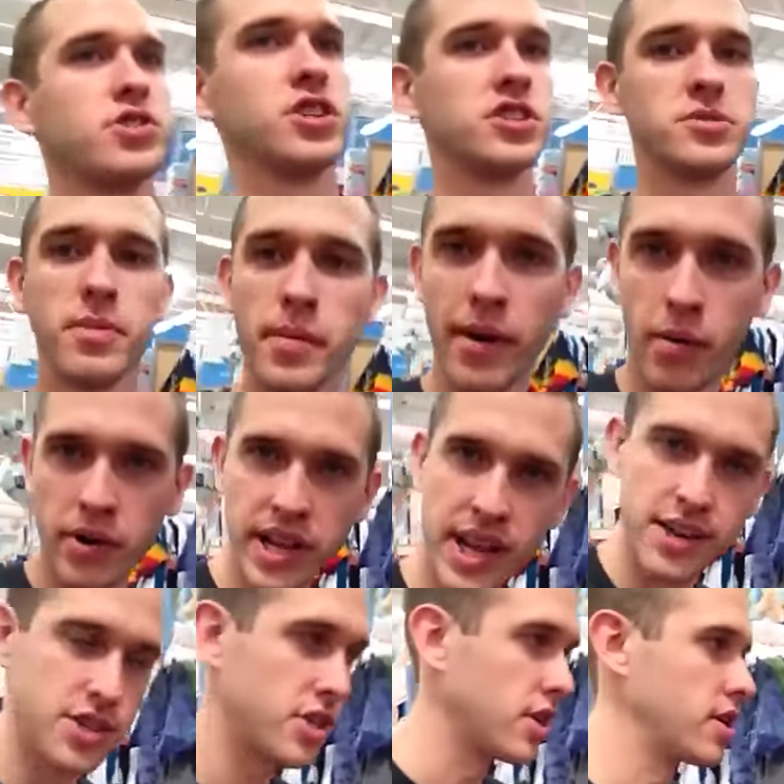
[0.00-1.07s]
shirts. Maybe I want to
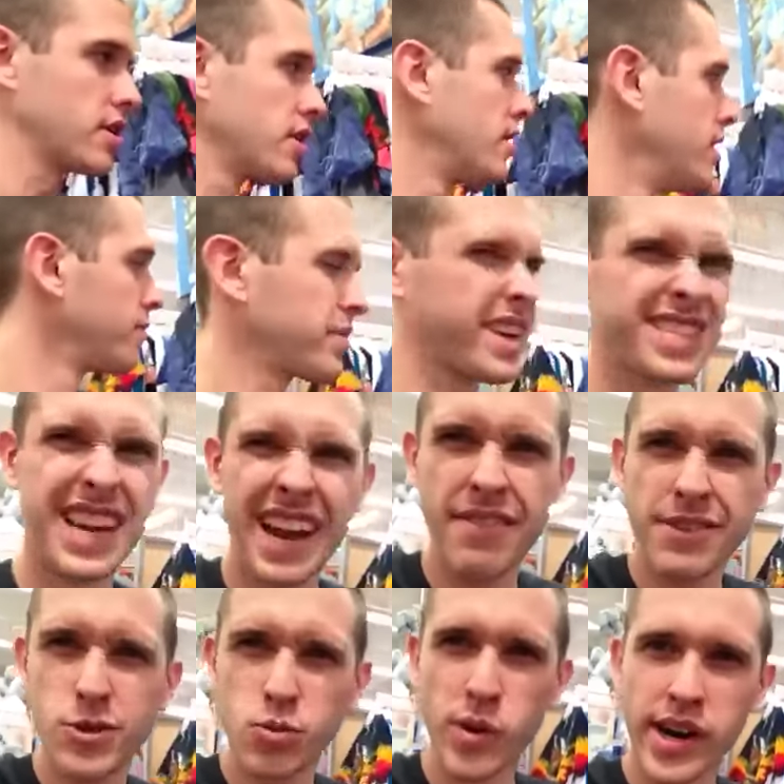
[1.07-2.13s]
get a shirt. Because I
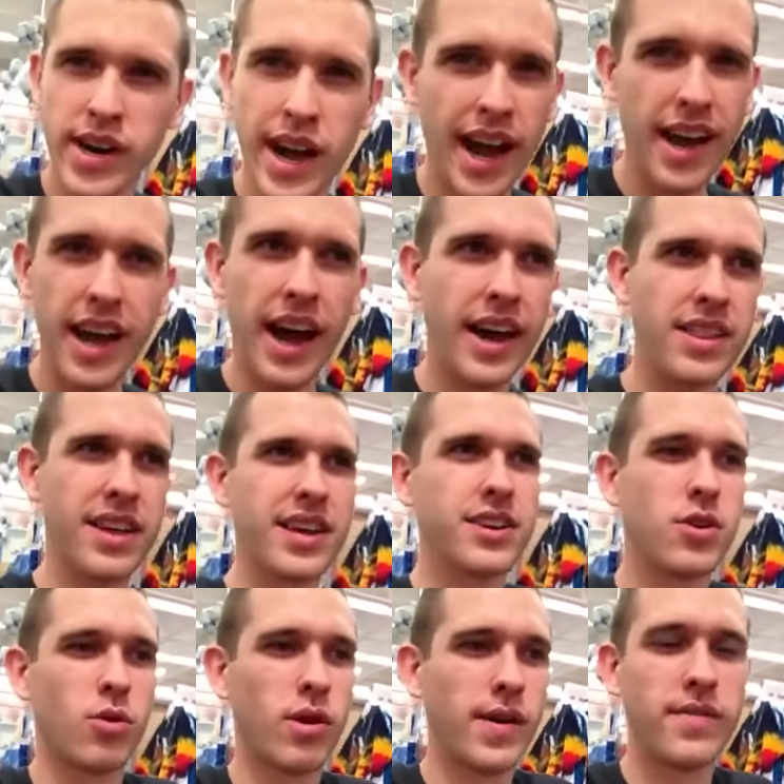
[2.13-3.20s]
have this weird, I, I like
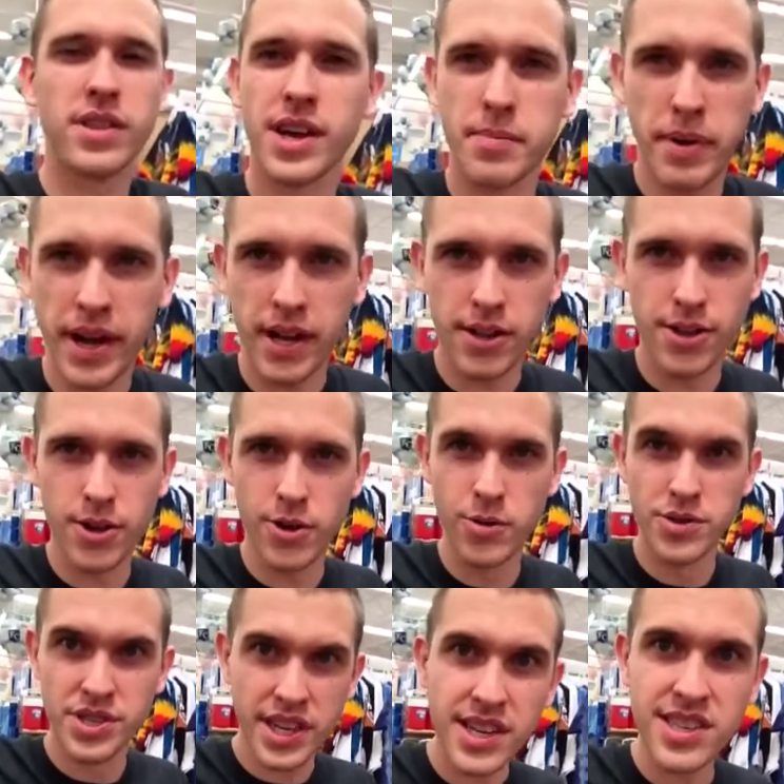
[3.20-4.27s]
don't ever like buying
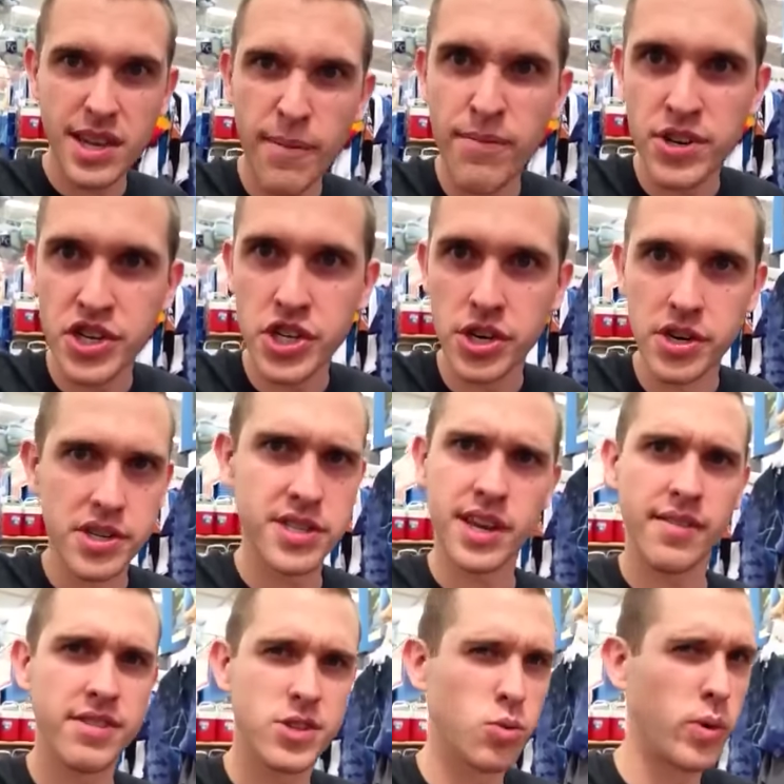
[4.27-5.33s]
clothes except for shirts.
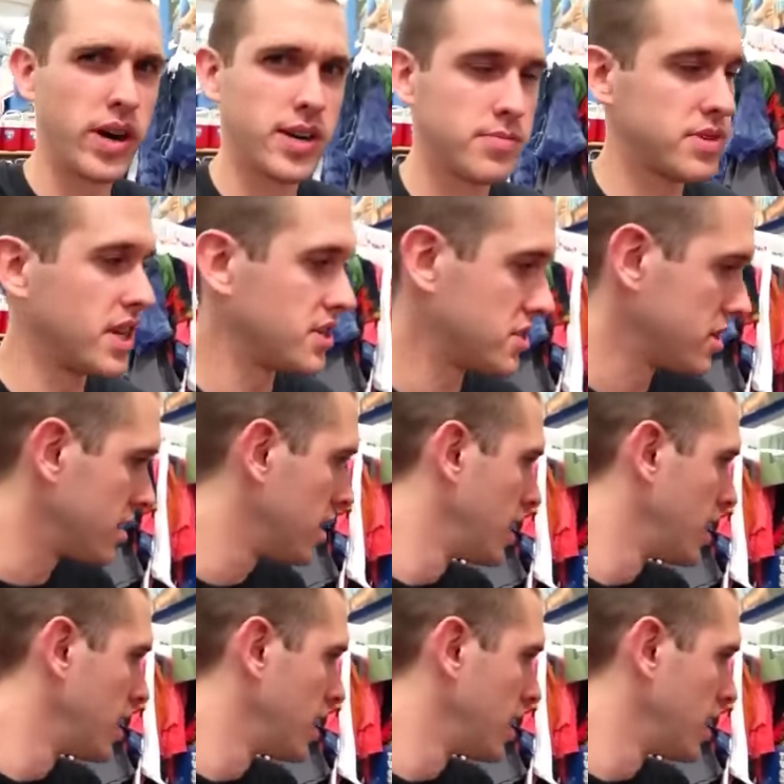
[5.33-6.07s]
I have this weird obsession.